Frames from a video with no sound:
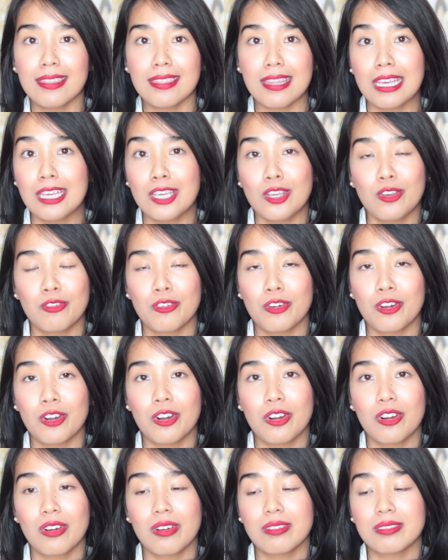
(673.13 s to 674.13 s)
Thank you
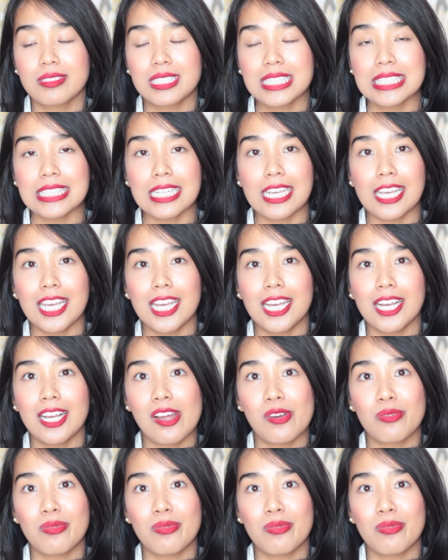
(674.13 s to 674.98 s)
for sticking